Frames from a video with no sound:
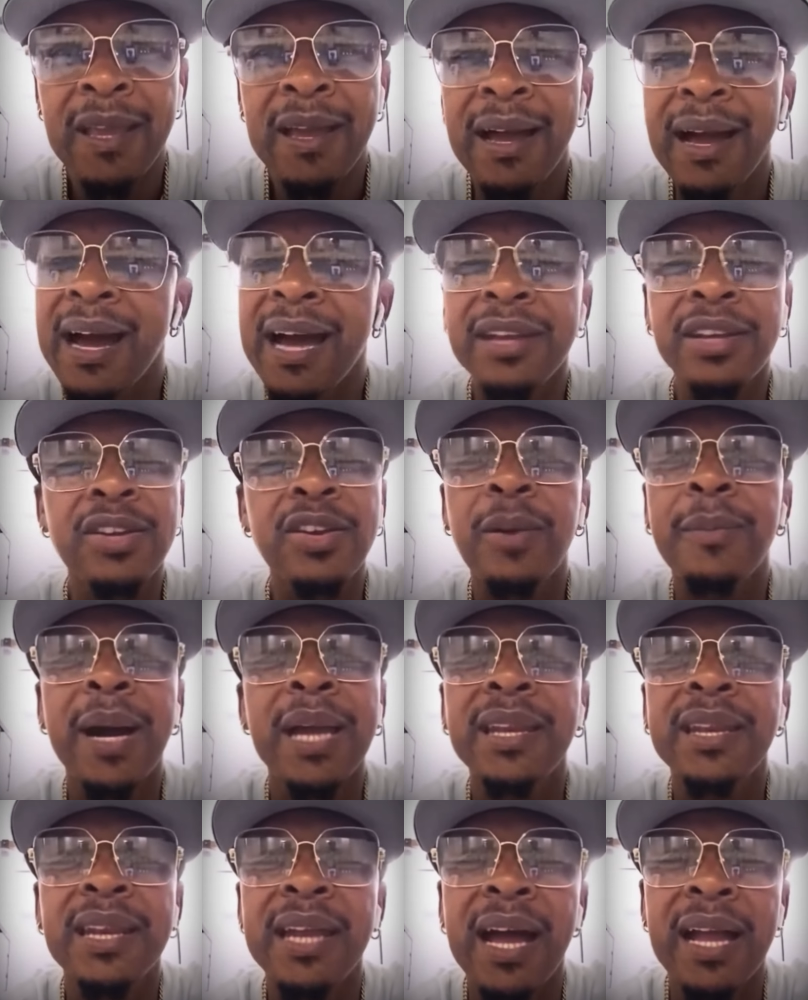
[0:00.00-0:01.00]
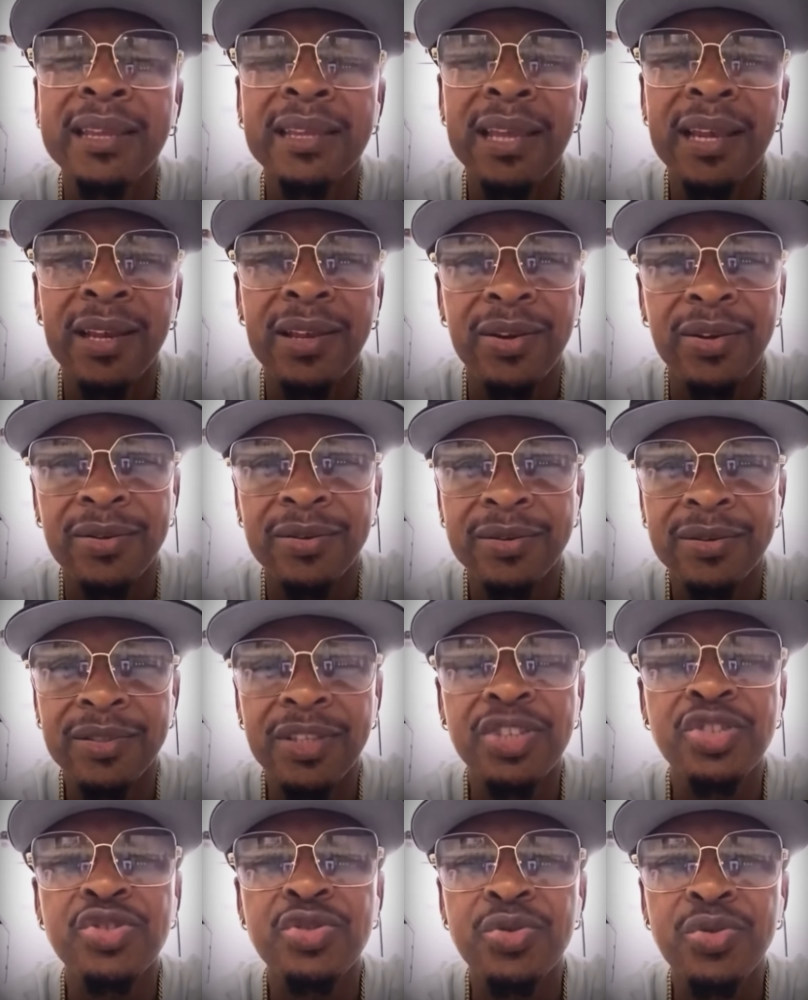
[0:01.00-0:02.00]
And nobody now tell you
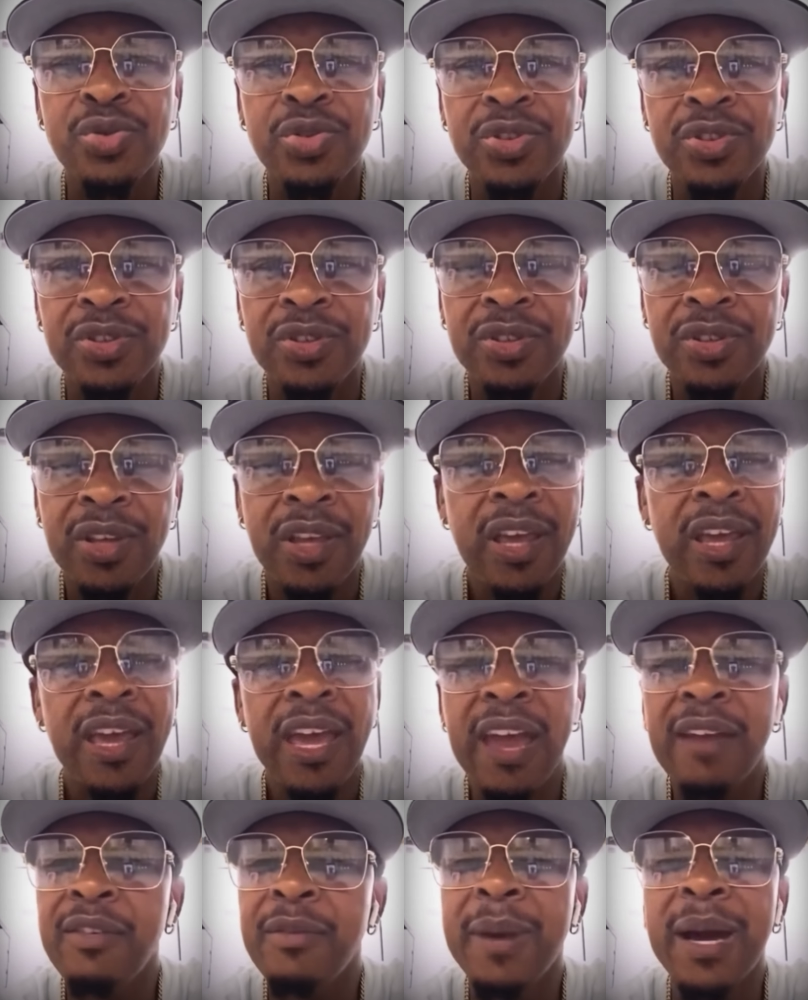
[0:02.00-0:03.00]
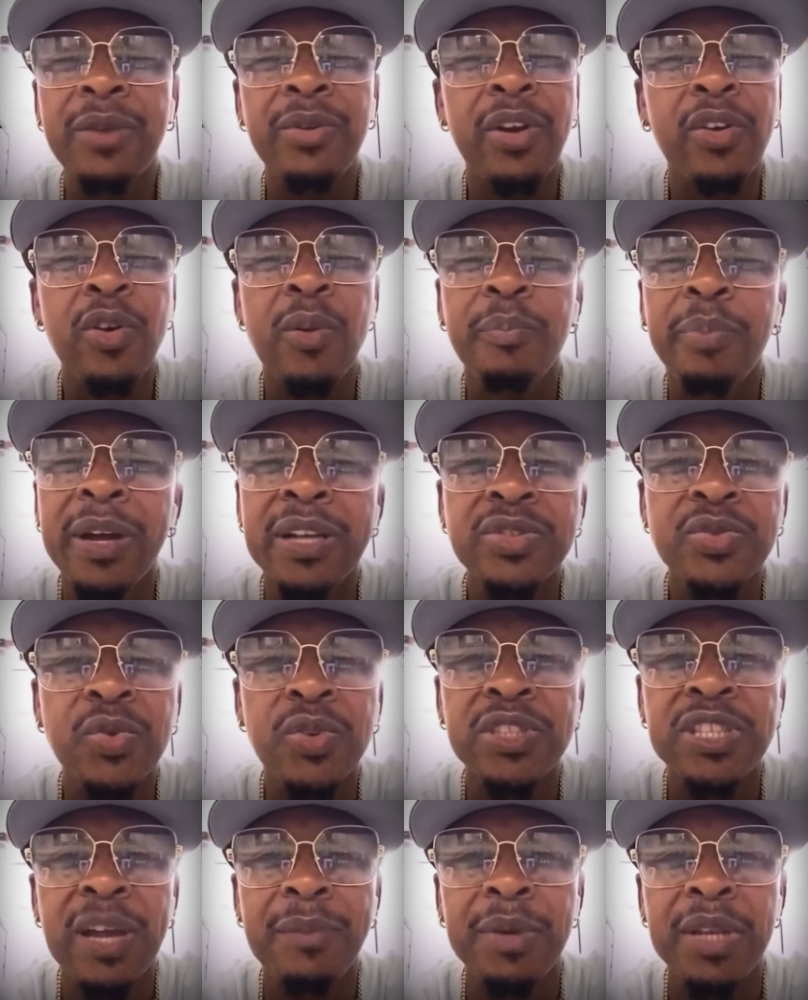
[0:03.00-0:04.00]
the truth. Everybody will come on
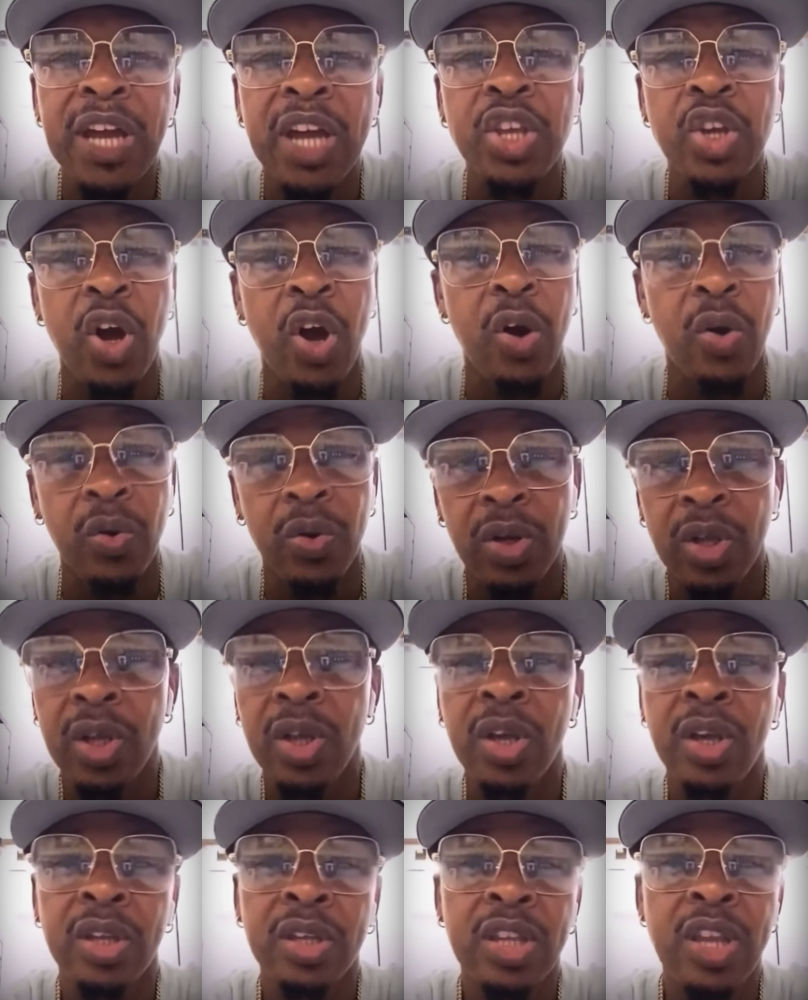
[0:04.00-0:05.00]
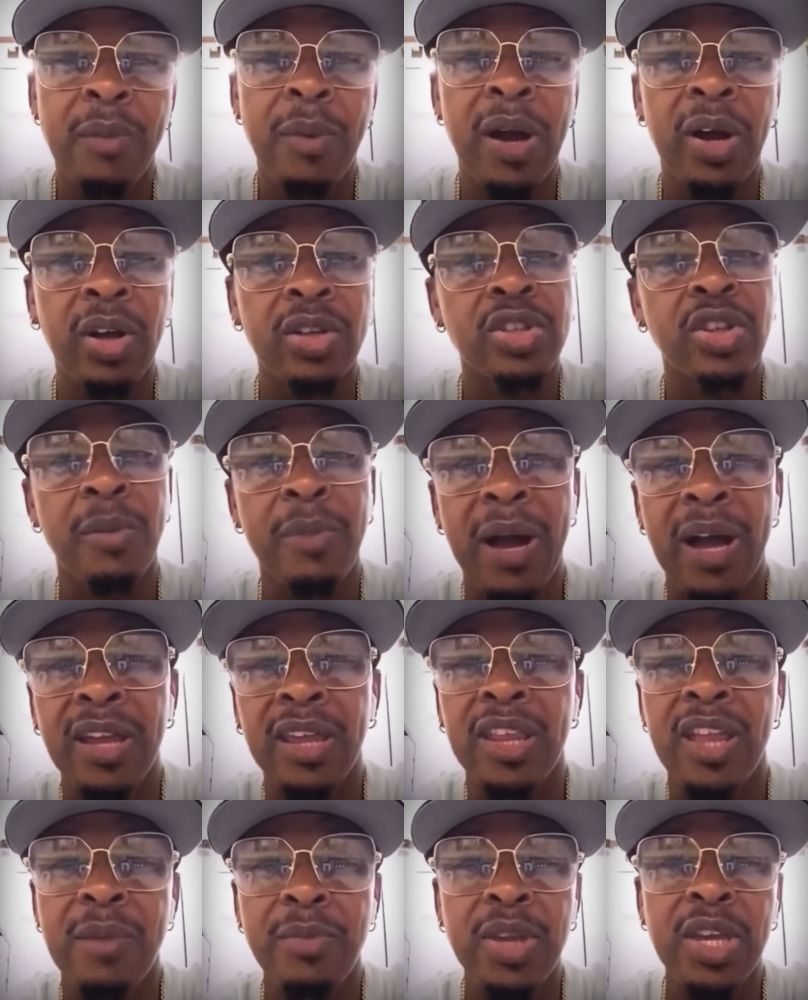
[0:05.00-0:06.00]
social media, yo, them are what them
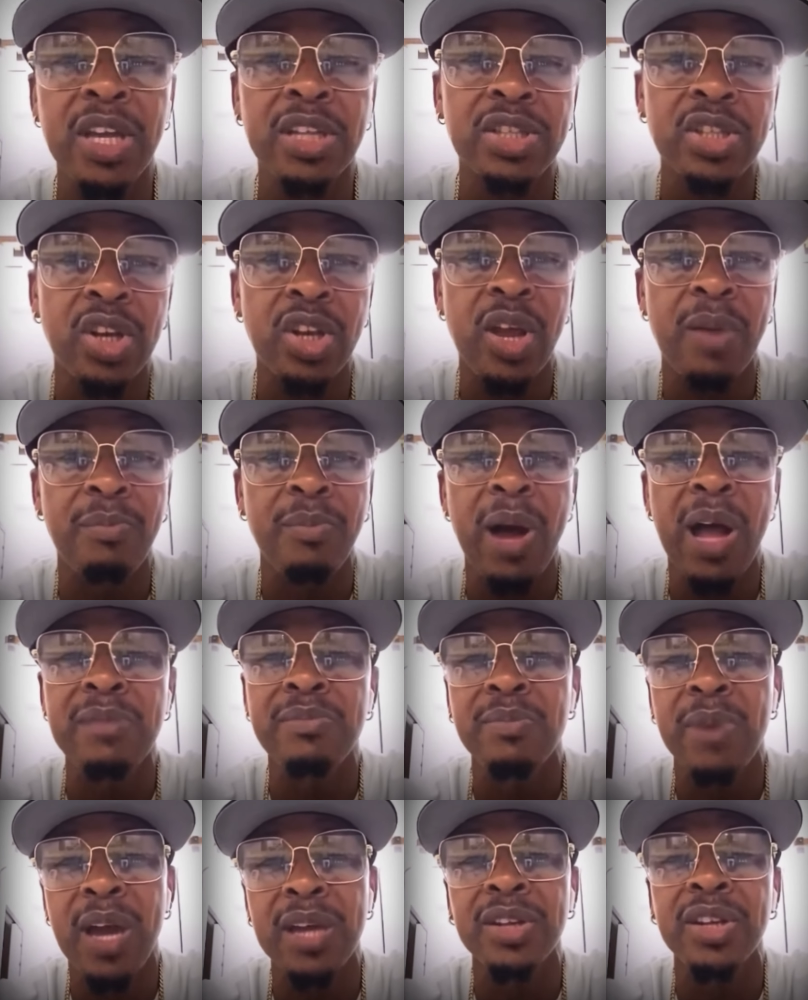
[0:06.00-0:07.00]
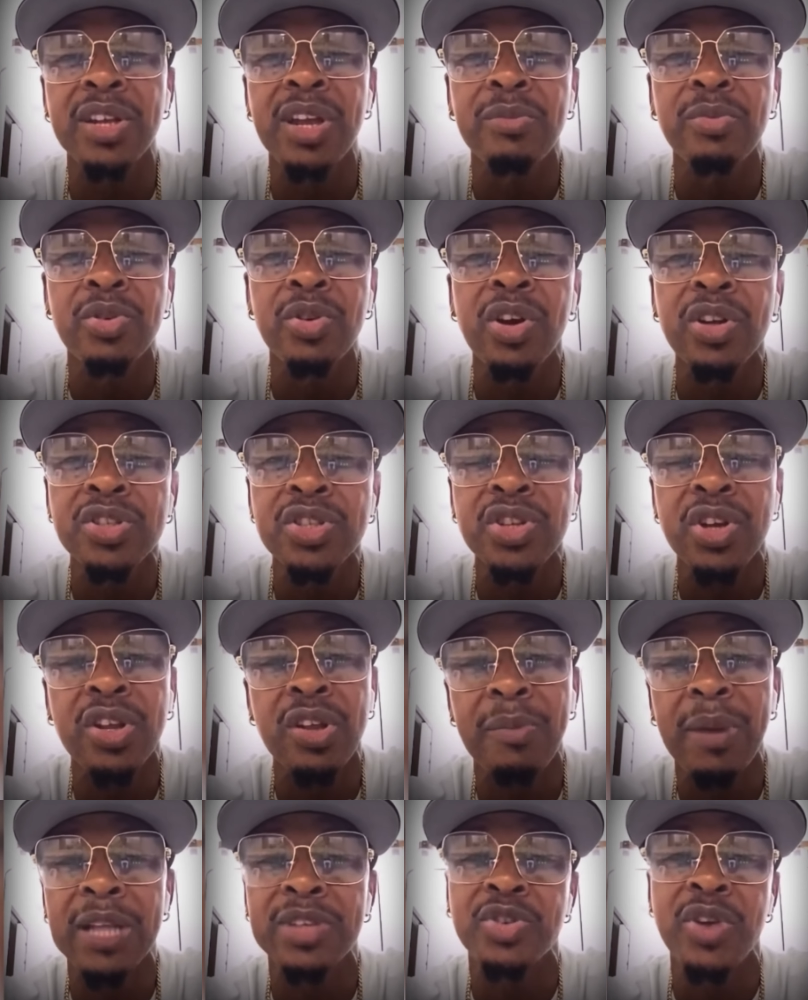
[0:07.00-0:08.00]
hate you, them bad mind, them grudge you,
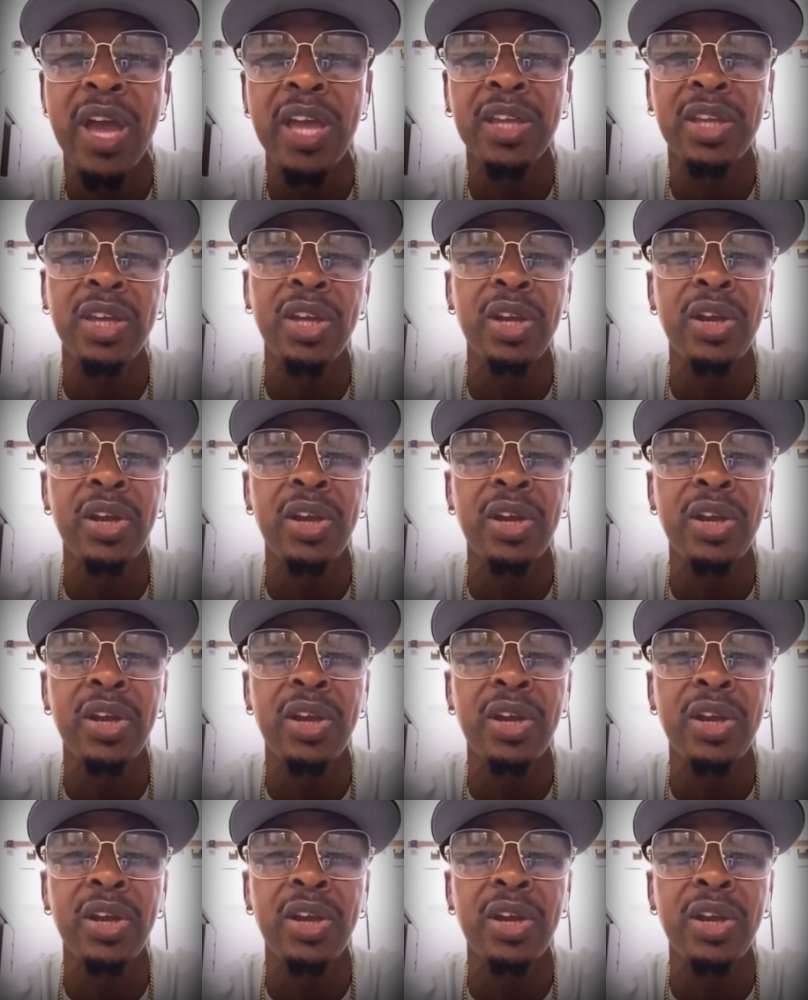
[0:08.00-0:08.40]
them are try to kill